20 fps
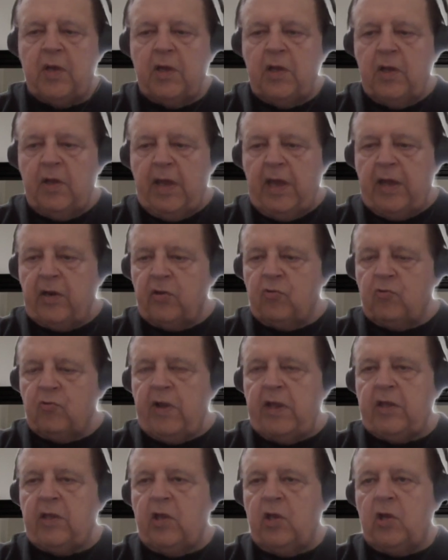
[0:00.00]
Had a
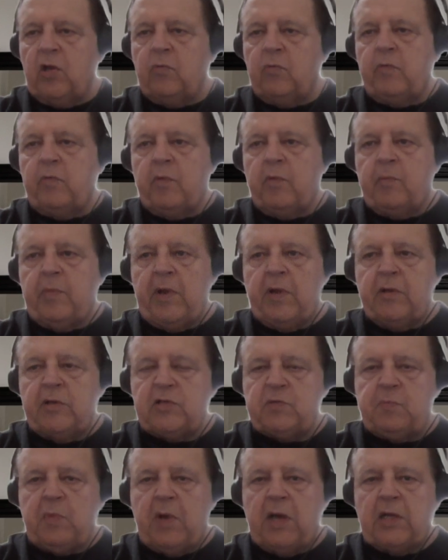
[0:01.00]
great year. We were bearish
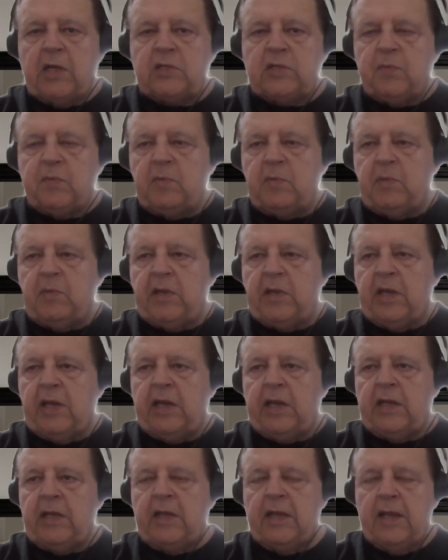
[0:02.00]
bonds from the
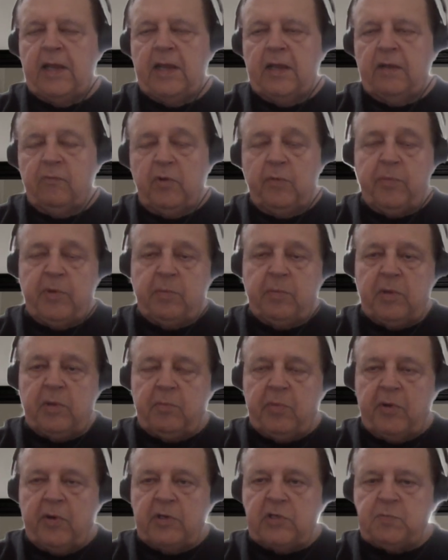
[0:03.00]
beginning. Well, we've been
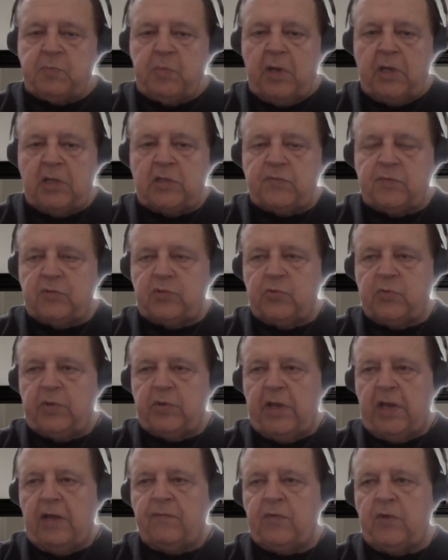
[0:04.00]
bearish bonds for two and
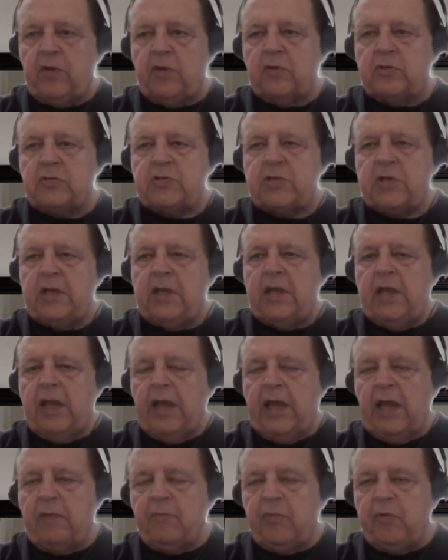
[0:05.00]
a half years,
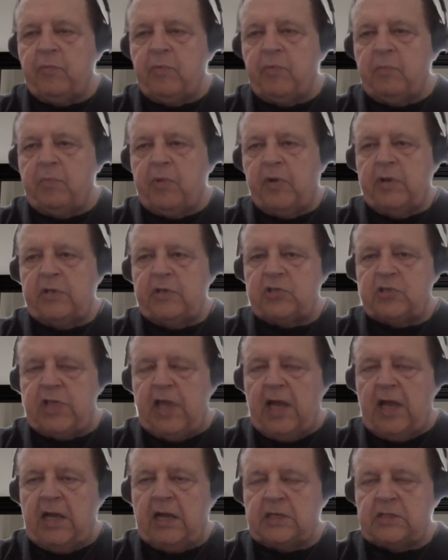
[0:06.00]
and we've been bearish
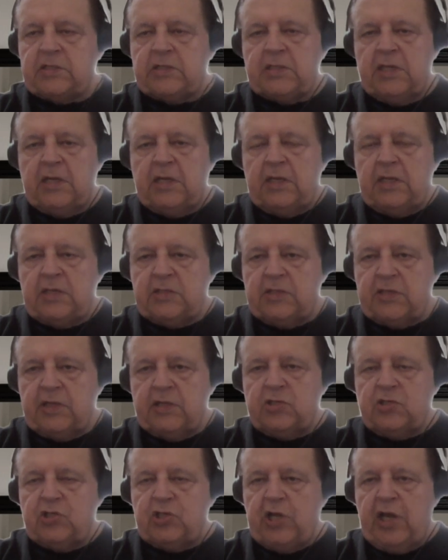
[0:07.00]
stocks since
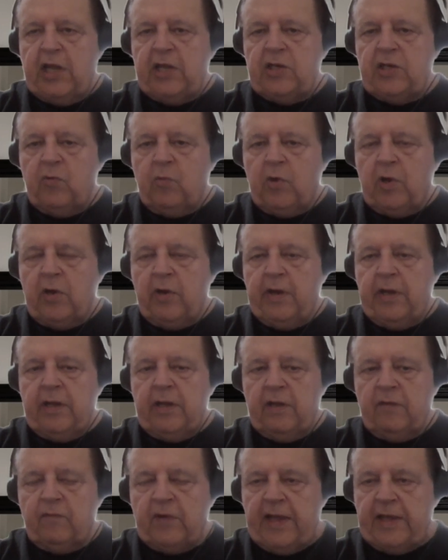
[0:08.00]
January
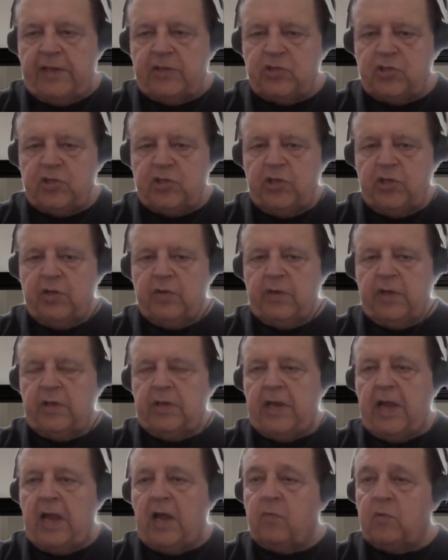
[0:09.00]
of last year. And
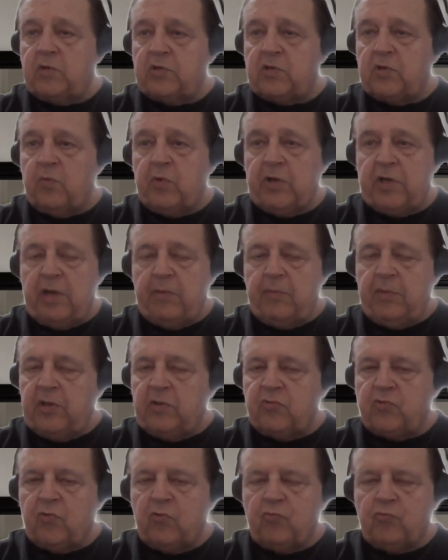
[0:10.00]
now we're, we're coming
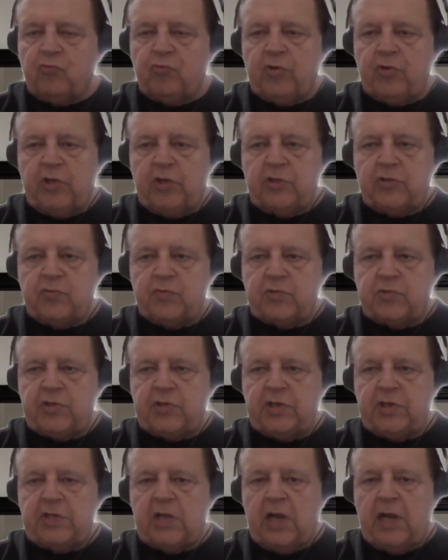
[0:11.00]
into a real
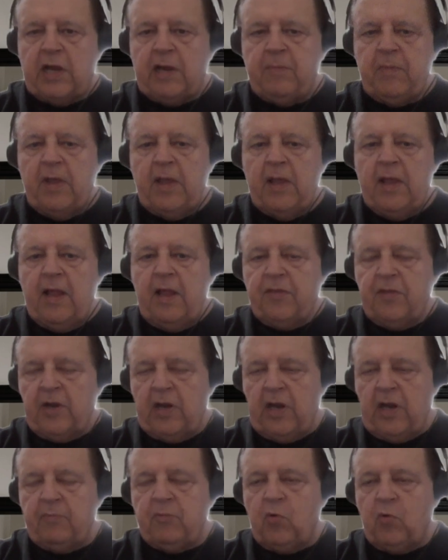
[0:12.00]
interesting time that
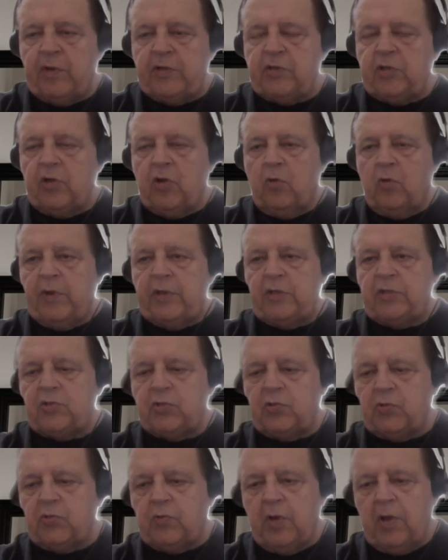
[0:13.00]
I'm going to go
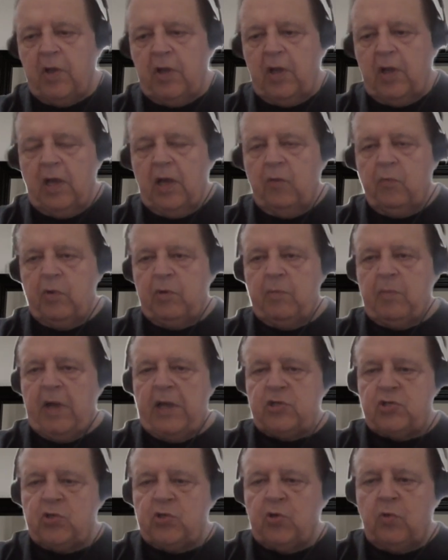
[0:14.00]
into uh, when my
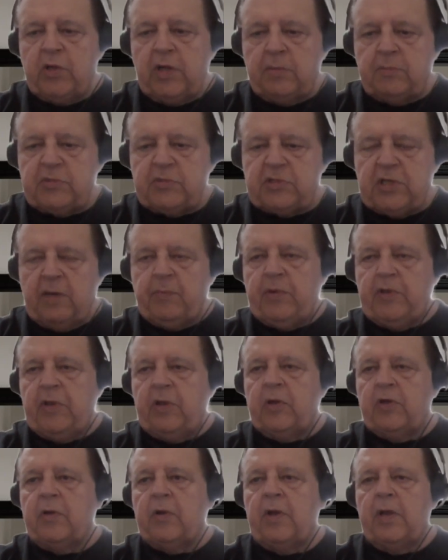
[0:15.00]
show comes up
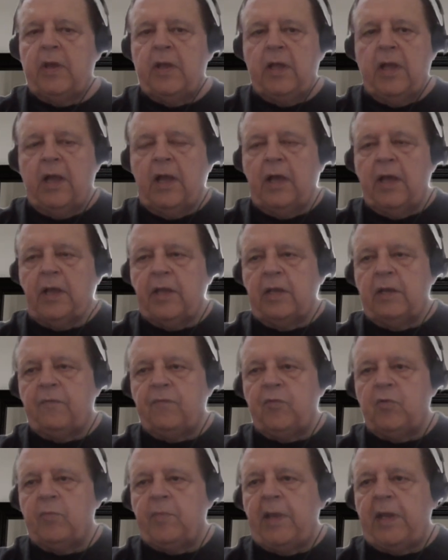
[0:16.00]
here uh, in a
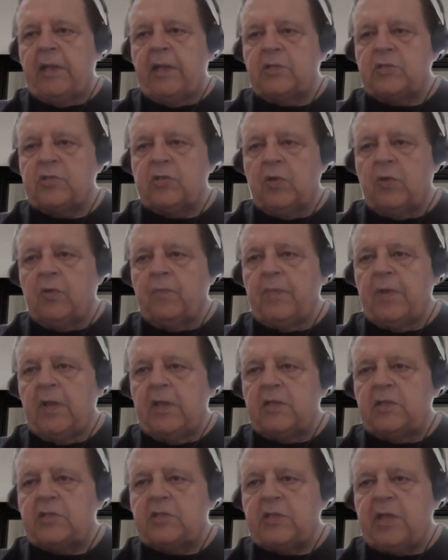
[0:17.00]
few minutes. So
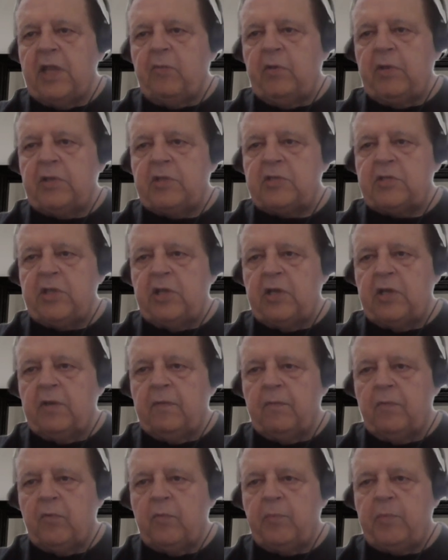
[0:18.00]
stay with us here.
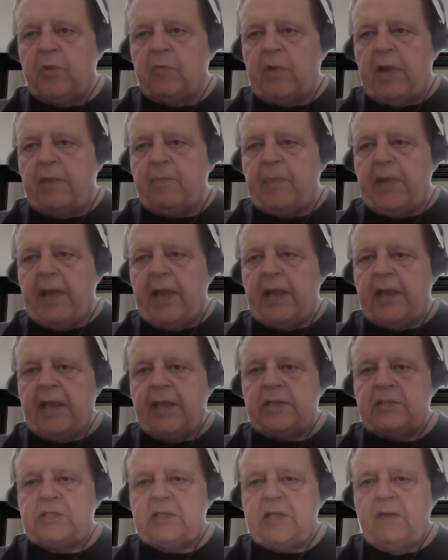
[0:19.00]
We'll be right back,
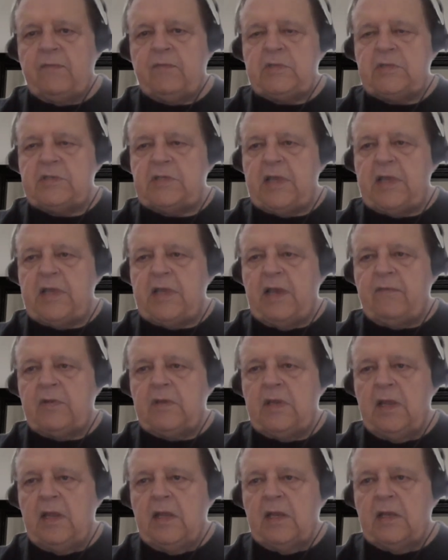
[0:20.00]
eight seven seven,
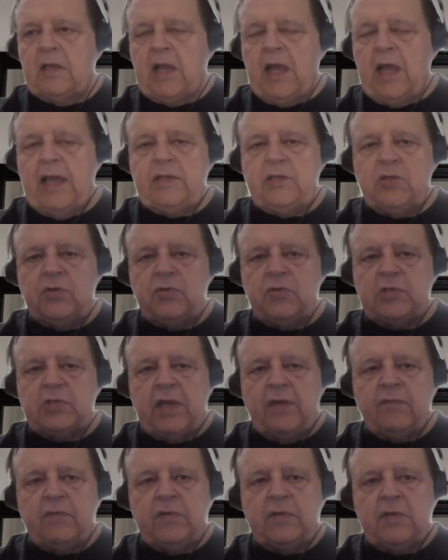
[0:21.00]
nine two
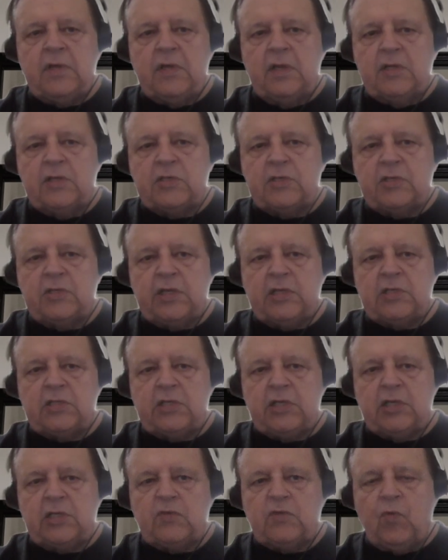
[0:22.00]
seven, six
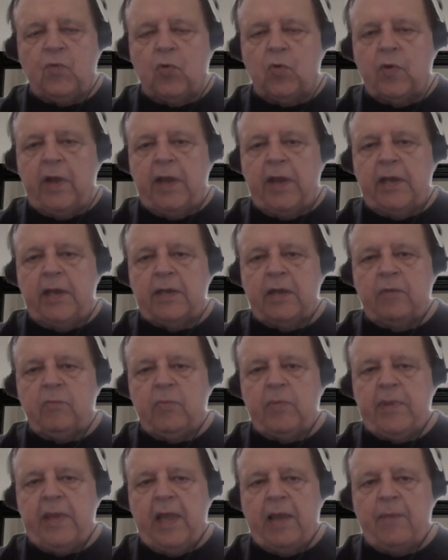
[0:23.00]
six four eight, and
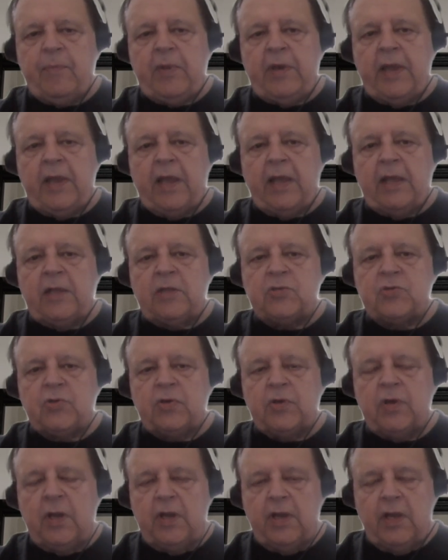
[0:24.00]
we'll be happy to
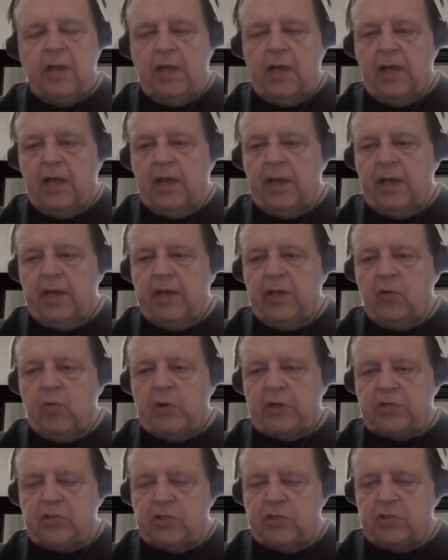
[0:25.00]
answer uh, any
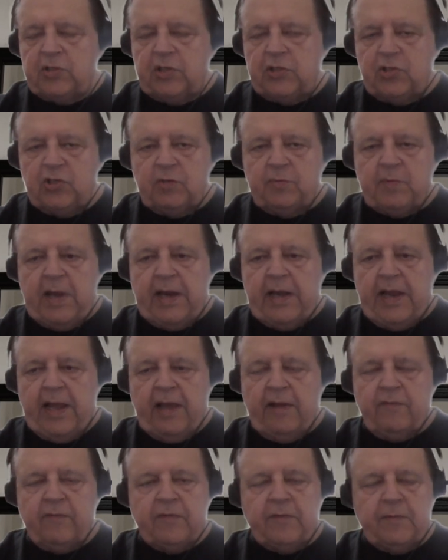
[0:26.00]
questions that you might have.